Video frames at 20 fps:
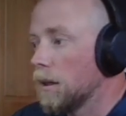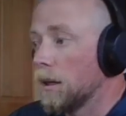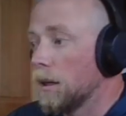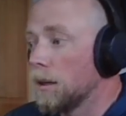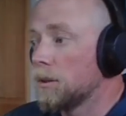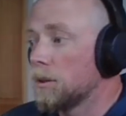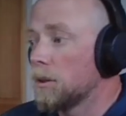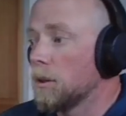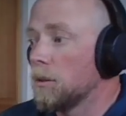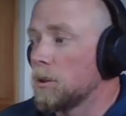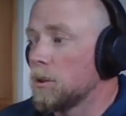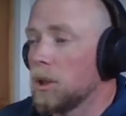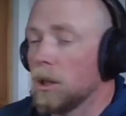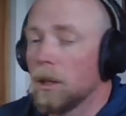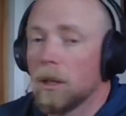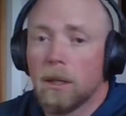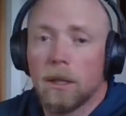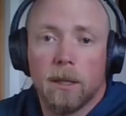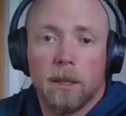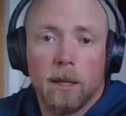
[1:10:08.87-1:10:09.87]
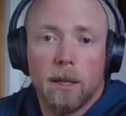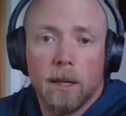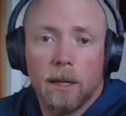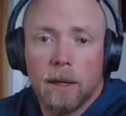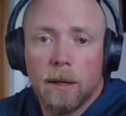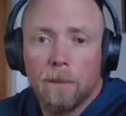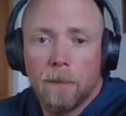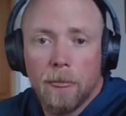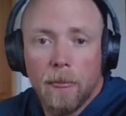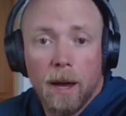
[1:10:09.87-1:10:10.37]
So, John,
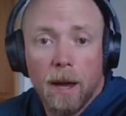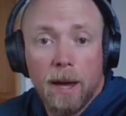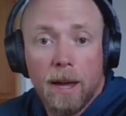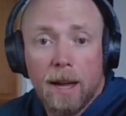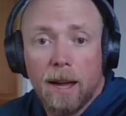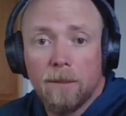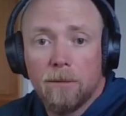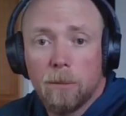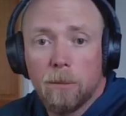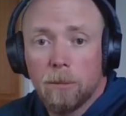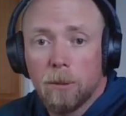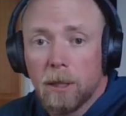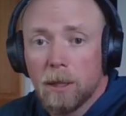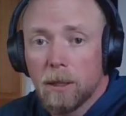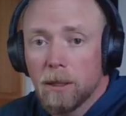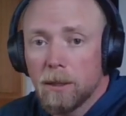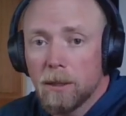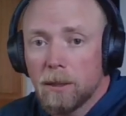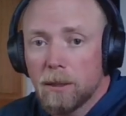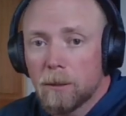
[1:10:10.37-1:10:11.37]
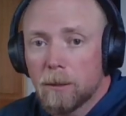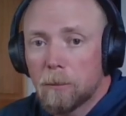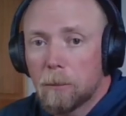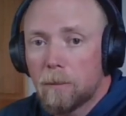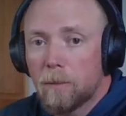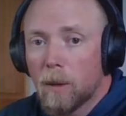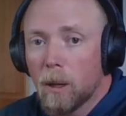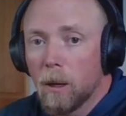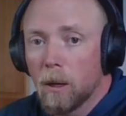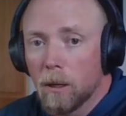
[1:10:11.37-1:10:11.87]
um, I have the playlist
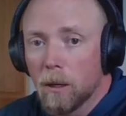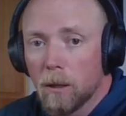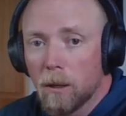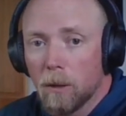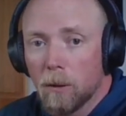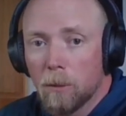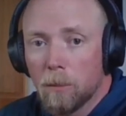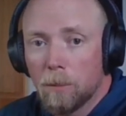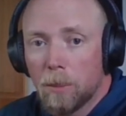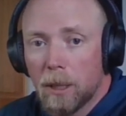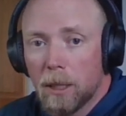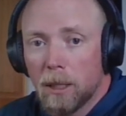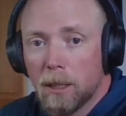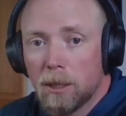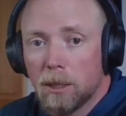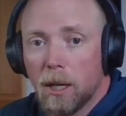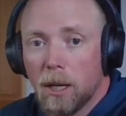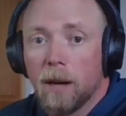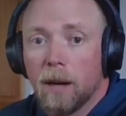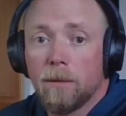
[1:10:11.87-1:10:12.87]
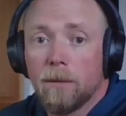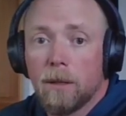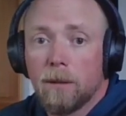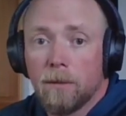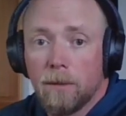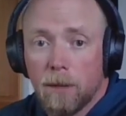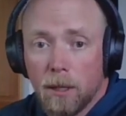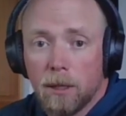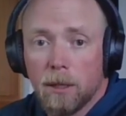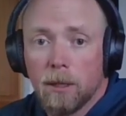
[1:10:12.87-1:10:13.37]
on our homepage. Every
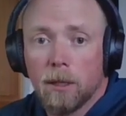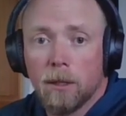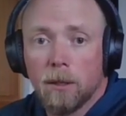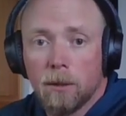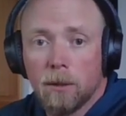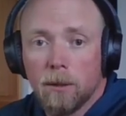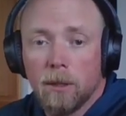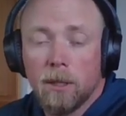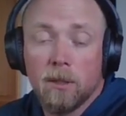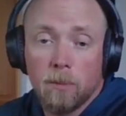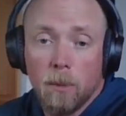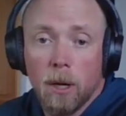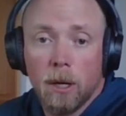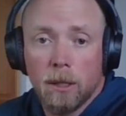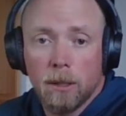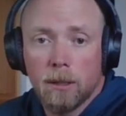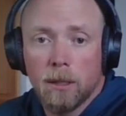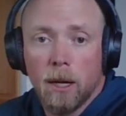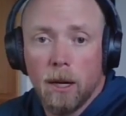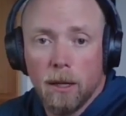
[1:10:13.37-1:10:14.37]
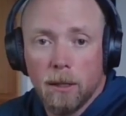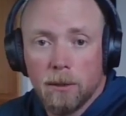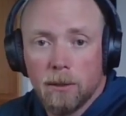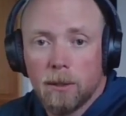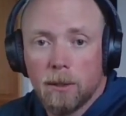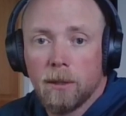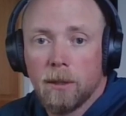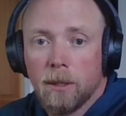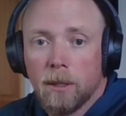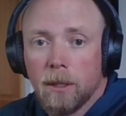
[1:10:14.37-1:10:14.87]
video is monetized
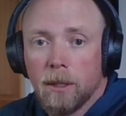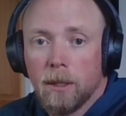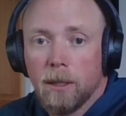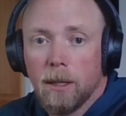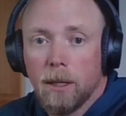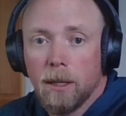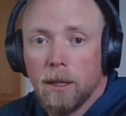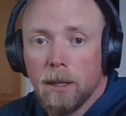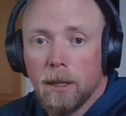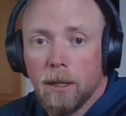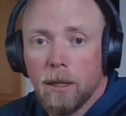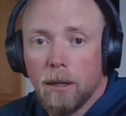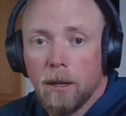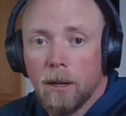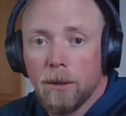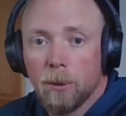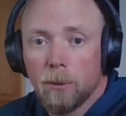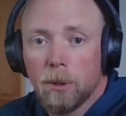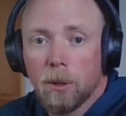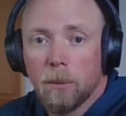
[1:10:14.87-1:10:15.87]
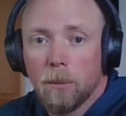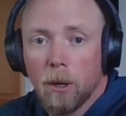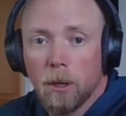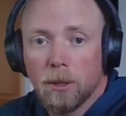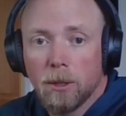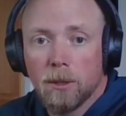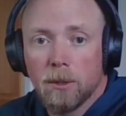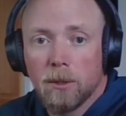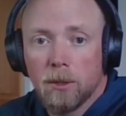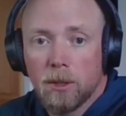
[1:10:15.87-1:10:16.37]
uh, on The Real
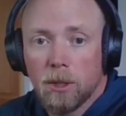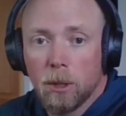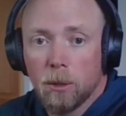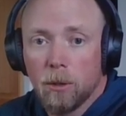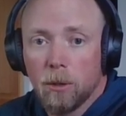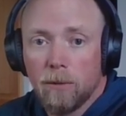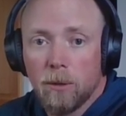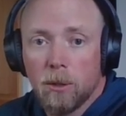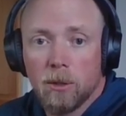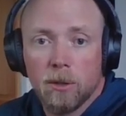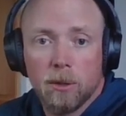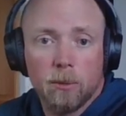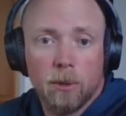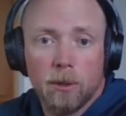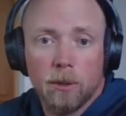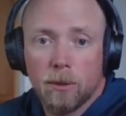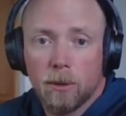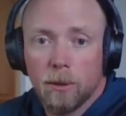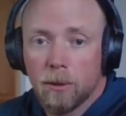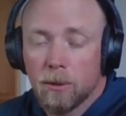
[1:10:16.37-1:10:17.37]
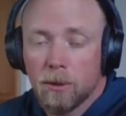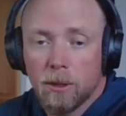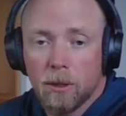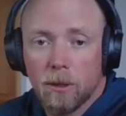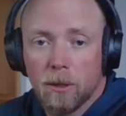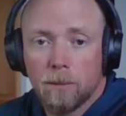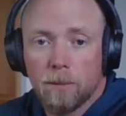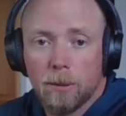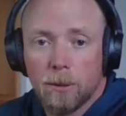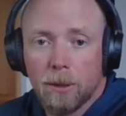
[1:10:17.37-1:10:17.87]
Martian. So, if you just went through and
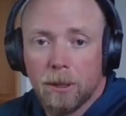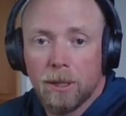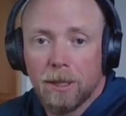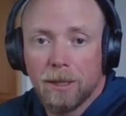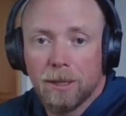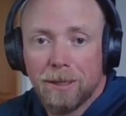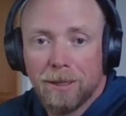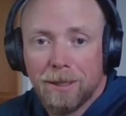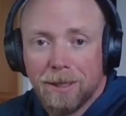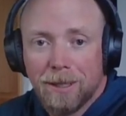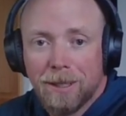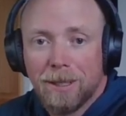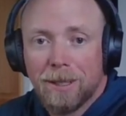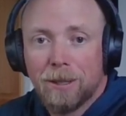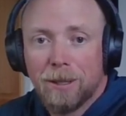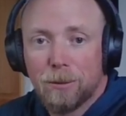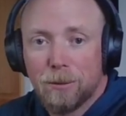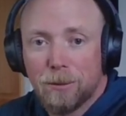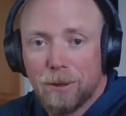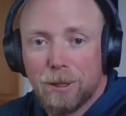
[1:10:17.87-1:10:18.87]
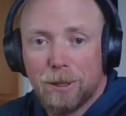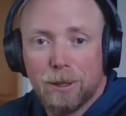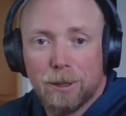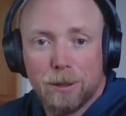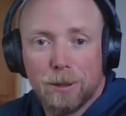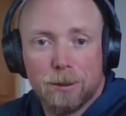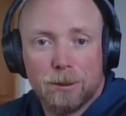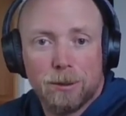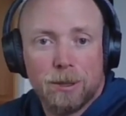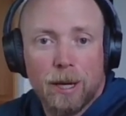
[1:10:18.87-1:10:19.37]
started playing
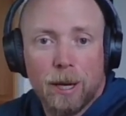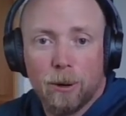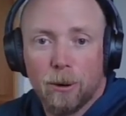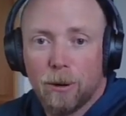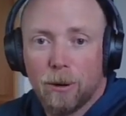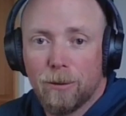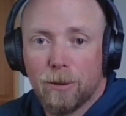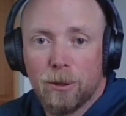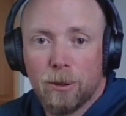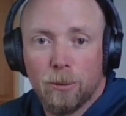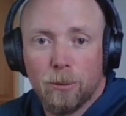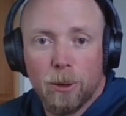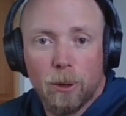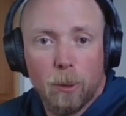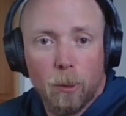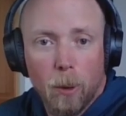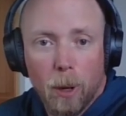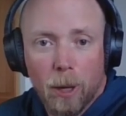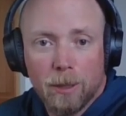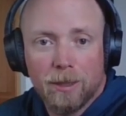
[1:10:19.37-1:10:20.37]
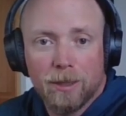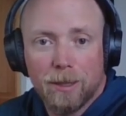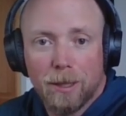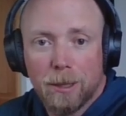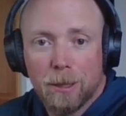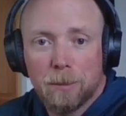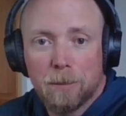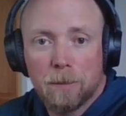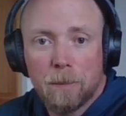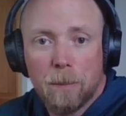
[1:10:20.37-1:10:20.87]
videos however you want to watch
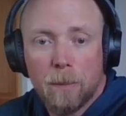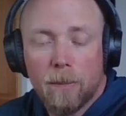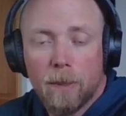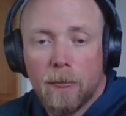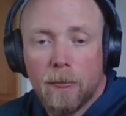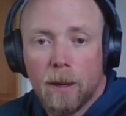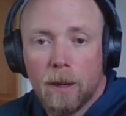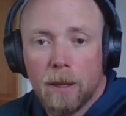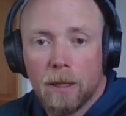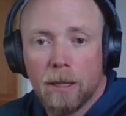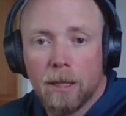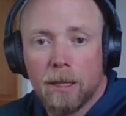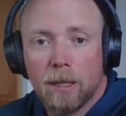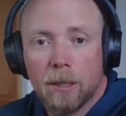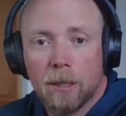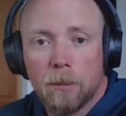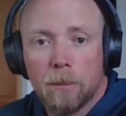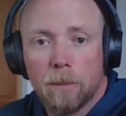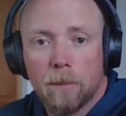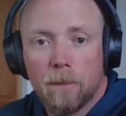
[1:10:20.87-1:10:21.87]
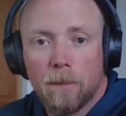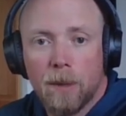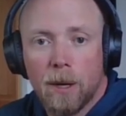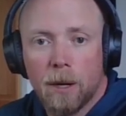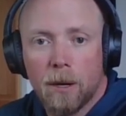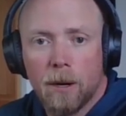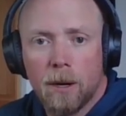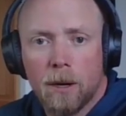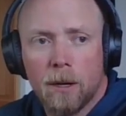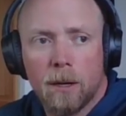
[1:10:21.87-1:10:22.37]
them, um,
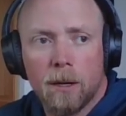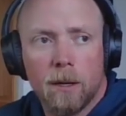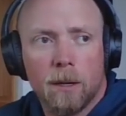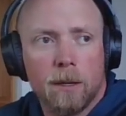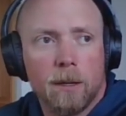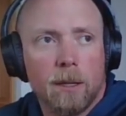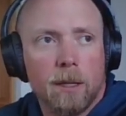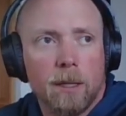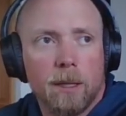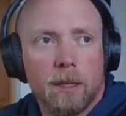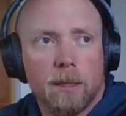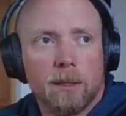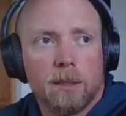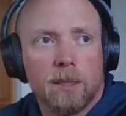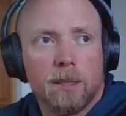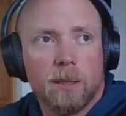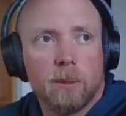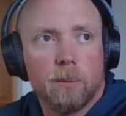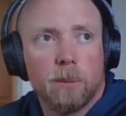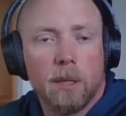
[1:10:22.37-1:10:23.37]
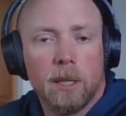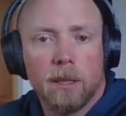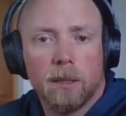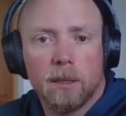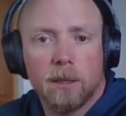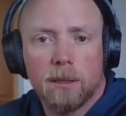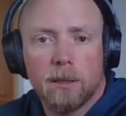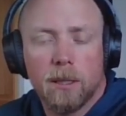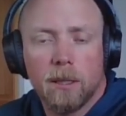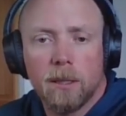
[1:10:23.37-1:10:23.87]
there are, I think, six
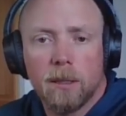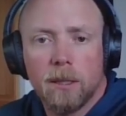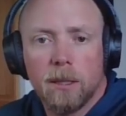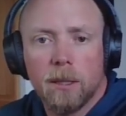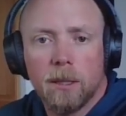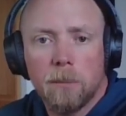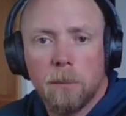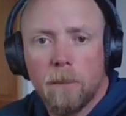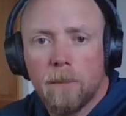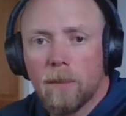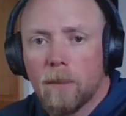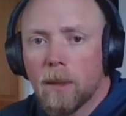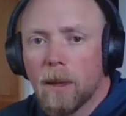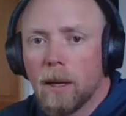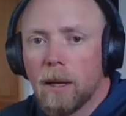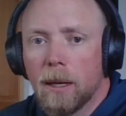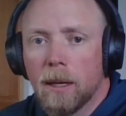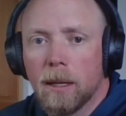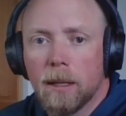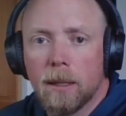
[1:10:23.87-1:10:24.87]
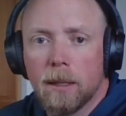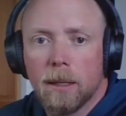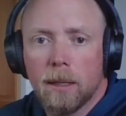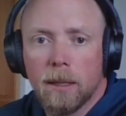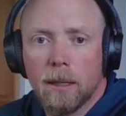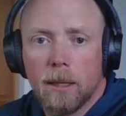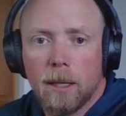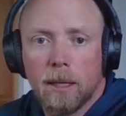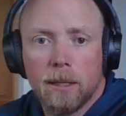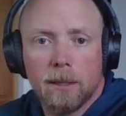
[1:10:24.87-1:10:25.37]
playlists on there, and
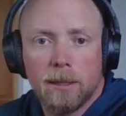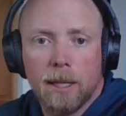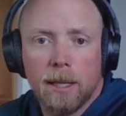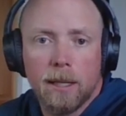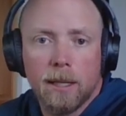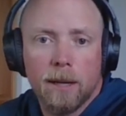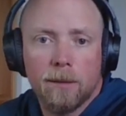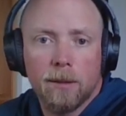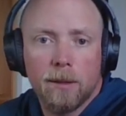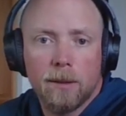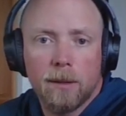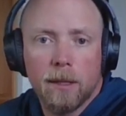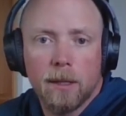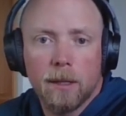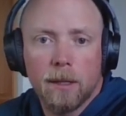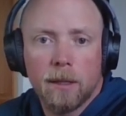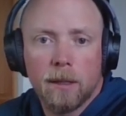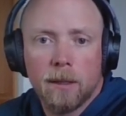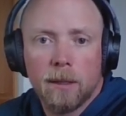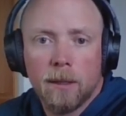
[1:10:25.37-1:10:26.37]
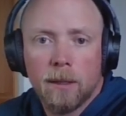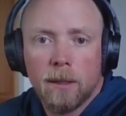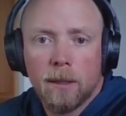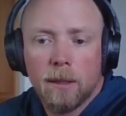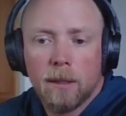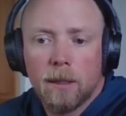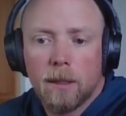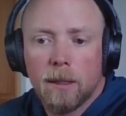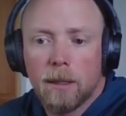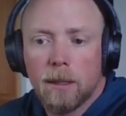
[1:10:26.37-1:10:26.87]
uh, they contain everything.
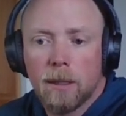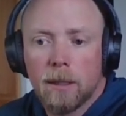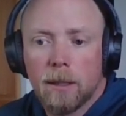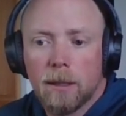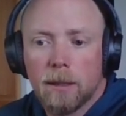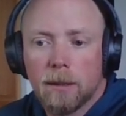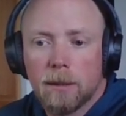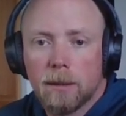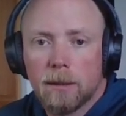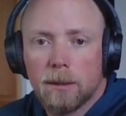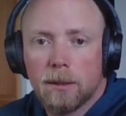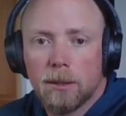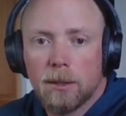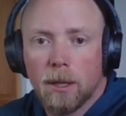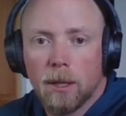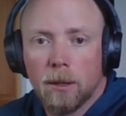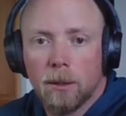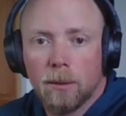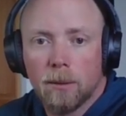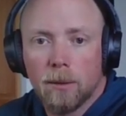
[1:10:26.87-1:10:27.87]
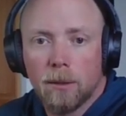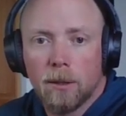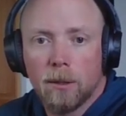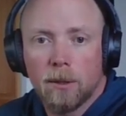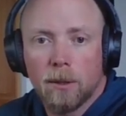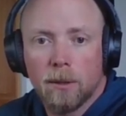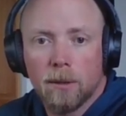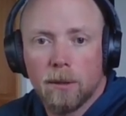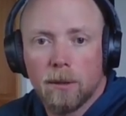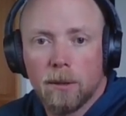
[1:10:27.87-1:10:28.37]
Uh, so you
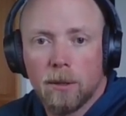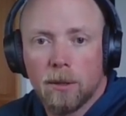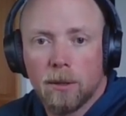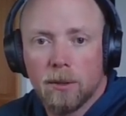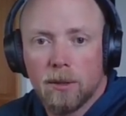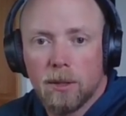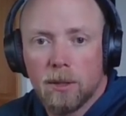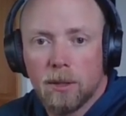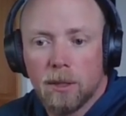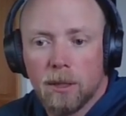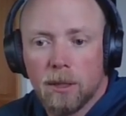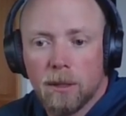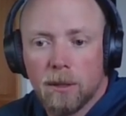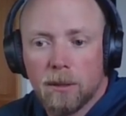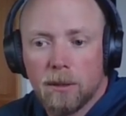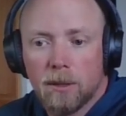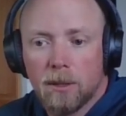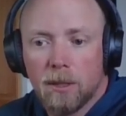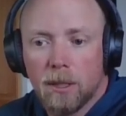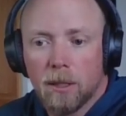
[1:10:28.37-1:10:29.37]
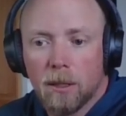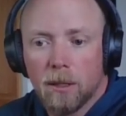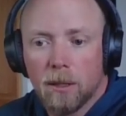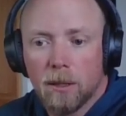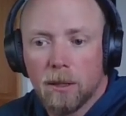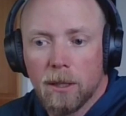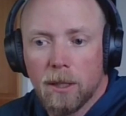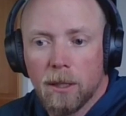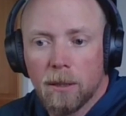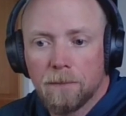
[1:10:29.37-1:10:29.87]
can you can see see it all
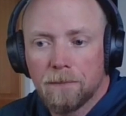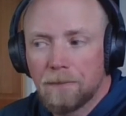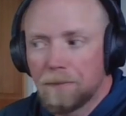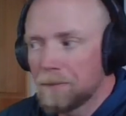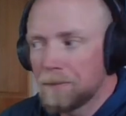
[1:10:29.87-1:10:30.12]
there.